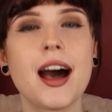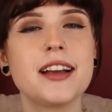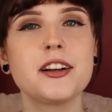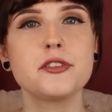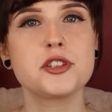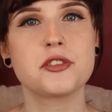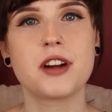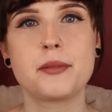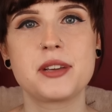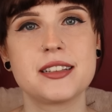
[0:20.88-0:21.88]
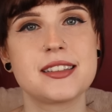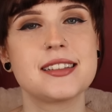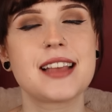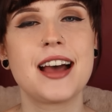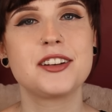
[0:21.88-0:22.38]
I cover true crime
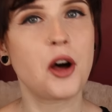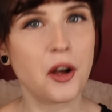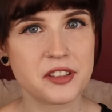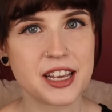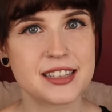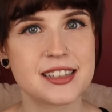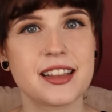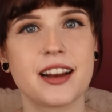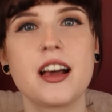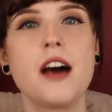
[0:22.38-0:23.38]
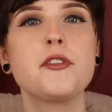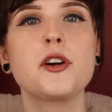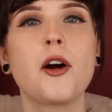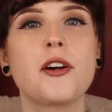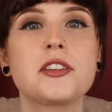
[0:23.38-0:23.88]
cases and all the cases that I cover
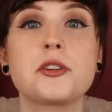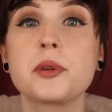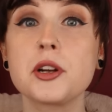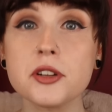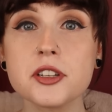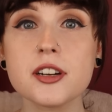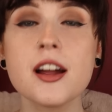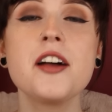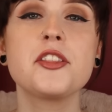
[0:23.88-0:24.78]
are a little bit older.